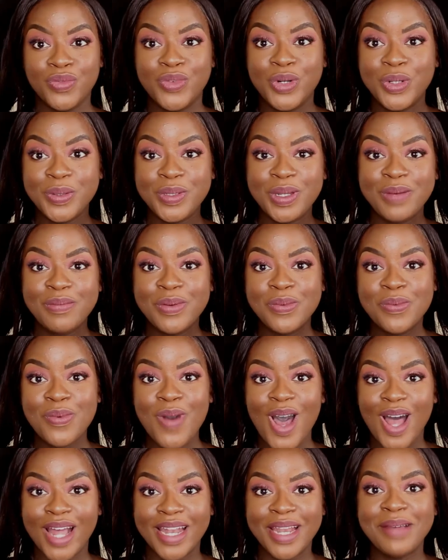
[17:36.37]
Rule number
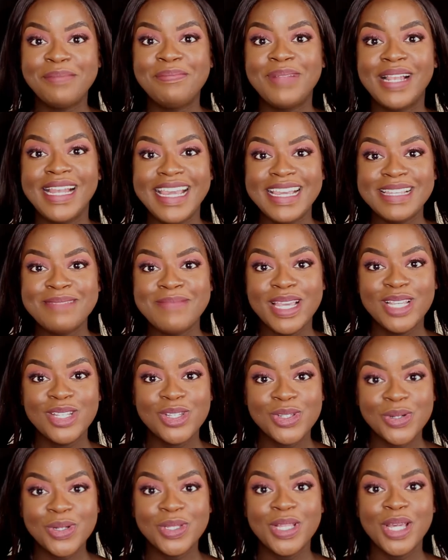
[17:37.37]
one, please make
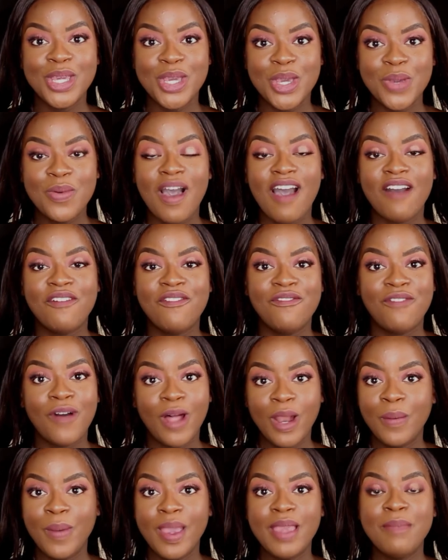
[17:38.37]
sure that you are
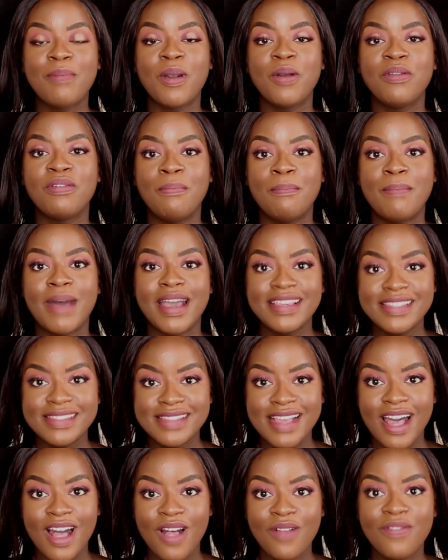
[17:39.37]
following both
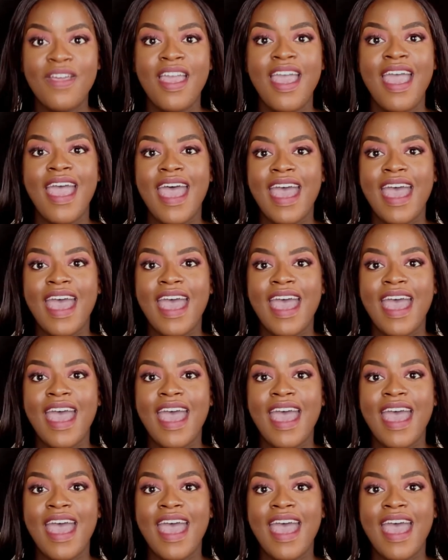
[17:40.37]
myself